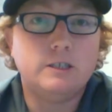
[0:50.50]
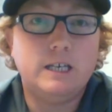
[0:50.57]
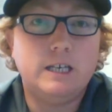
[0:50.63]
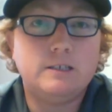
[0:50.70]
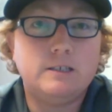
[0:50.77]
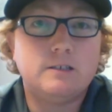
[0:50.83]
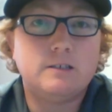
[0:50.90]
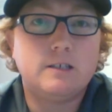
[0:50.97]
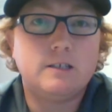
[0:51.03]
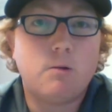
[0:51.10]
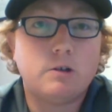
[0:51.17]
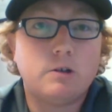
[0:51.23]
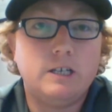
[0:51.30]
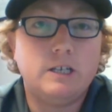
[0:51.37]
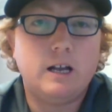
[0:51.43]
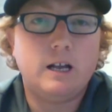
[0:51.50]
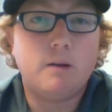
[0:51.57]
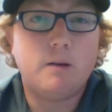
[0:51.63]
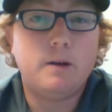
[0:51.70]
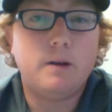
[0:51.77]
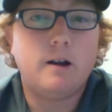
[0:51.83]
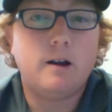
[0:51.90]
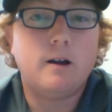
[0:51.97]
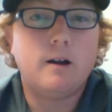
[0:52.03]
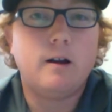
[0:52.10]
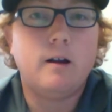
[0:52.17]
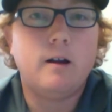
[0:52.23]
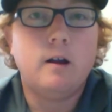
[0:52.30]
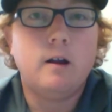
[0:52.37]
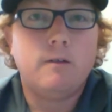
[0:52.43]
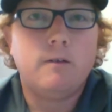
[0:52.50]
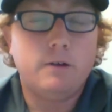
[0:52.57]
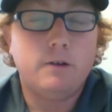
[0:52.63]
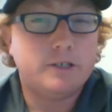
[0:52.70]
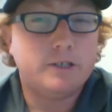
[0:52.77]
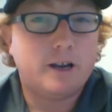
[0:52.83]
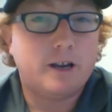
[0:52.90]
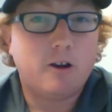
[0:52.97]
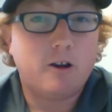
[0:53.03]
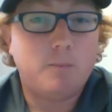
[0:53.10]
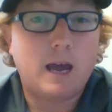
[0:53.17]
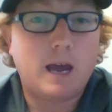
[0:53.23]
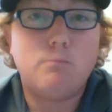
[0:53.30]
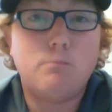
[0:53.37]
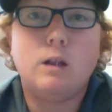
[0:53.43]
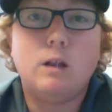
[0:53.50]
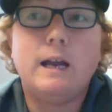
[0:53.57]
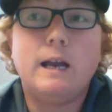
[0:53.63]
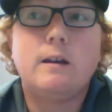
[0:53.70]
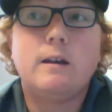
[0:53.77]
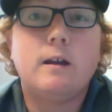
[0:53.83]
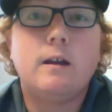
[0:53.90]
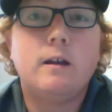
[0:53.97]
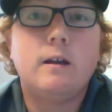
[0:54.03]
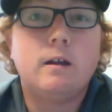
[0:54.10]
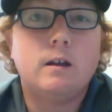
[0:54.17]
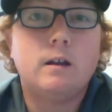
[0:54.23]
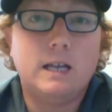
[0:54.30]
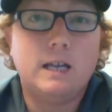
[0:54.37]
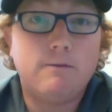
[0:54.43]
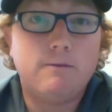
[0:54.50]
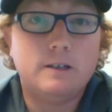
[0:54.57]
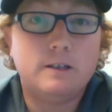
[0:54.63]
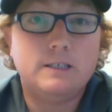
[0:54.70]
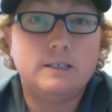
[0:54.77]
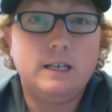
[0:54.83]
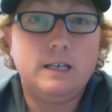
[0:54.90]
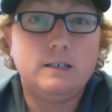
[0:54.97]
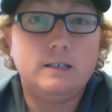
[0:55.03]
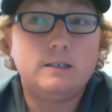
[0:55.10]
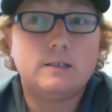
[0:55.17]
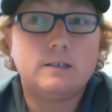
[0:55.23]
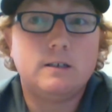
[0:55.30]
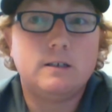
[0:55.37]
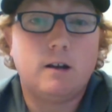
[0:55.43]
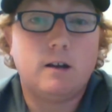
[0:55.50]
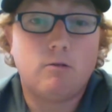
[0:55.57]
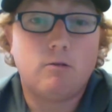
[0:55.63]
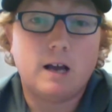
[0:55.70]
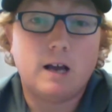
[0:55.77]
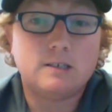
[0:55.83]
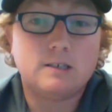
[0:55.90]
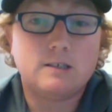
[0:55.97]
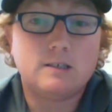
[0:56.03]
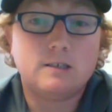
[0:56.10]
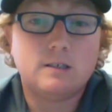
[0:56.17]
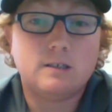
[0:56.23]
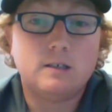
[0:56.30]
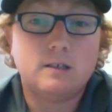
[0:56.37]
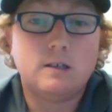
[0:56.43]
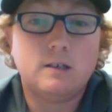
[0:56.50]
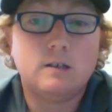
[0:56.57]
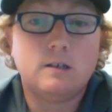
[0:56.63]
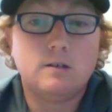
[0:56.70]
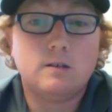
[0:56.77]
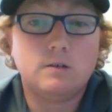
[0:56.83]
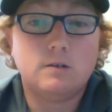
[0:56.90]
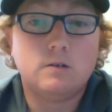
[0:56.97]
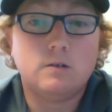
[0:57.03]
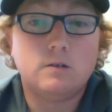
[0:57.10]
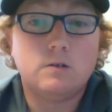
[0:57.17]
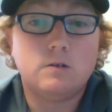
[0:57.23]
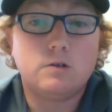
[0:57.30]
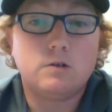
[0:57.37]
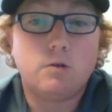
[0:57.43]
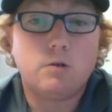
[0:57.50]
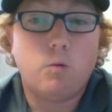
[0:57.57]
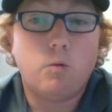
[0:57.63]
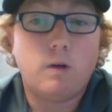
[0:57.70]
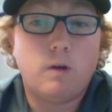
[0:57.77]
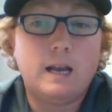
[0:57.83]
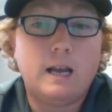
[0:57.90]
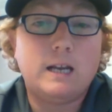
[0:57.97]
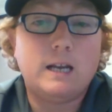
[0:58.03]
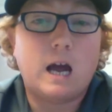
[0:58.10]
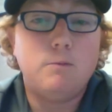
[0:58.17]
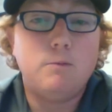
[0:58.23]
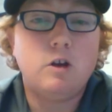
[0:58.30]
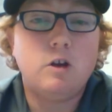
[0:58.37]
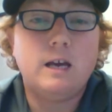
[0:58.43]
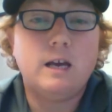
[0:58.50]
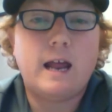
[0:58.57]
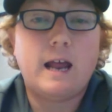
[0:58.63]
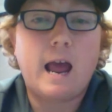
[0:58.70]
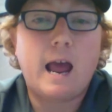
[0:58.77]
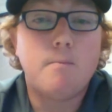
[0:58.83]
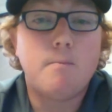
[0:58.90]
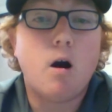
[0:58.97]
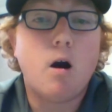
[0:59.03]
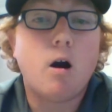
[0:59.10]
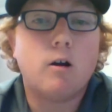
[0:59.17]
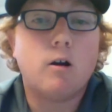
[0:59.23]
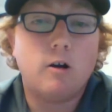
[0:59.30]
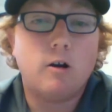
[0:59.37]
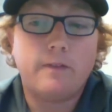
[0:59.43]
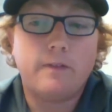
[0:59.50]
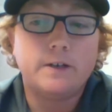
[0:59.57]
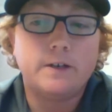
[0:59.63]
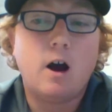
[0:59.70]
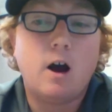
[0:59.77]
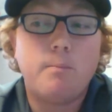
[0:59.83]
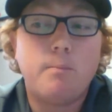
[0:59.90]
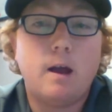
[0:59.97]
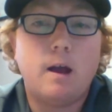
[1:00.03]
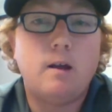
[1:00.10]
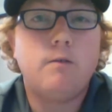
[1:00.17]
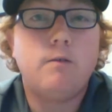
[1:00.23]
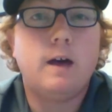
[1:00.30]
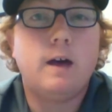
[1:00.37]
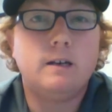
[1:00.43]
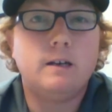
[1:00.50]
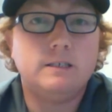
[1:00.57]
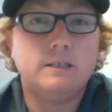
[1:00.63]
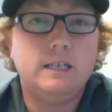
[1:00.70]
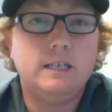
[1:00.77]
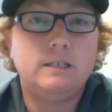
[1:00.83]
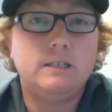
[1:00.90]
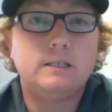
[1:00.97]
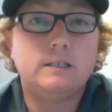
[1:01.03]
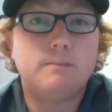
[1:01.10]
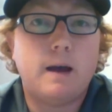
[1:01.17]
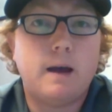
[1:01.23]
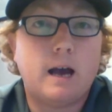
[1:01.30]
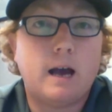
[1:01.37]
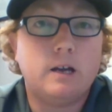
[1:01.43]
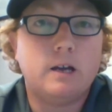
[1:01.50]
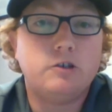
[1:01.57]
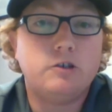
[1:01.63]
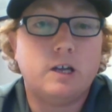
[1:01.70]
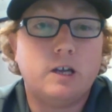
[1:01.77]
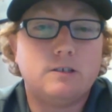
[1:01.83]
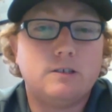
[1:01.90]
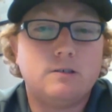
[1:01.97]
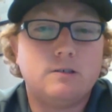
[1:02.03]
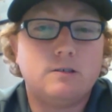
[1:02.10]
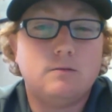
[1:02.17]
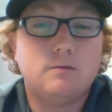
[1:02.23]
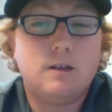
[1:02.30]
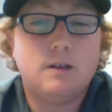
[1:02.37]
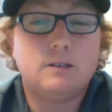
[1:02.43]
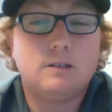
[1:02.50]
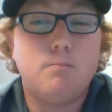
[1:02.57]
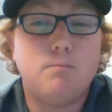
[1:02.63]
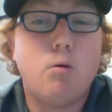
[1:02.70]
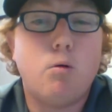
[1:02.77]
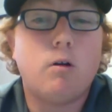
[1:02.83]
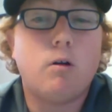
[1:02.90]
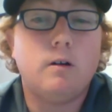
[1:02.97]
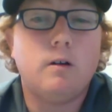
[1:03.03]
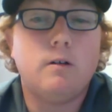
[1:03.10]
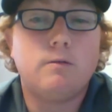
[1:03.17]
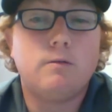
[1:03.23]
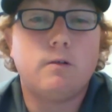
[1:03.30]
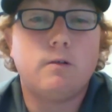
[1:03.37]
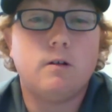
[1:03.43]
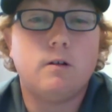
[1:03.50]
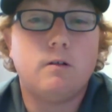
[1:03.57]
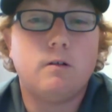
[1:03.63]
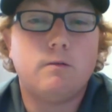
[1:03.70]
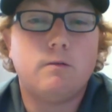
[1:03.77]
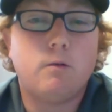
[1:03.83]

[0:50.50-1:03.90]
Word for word: diseases that we're seeing up here fusarium head blight, leaf disease, and rusts. So anytime you can get an MR or at the top end of that disease package, that's that's important for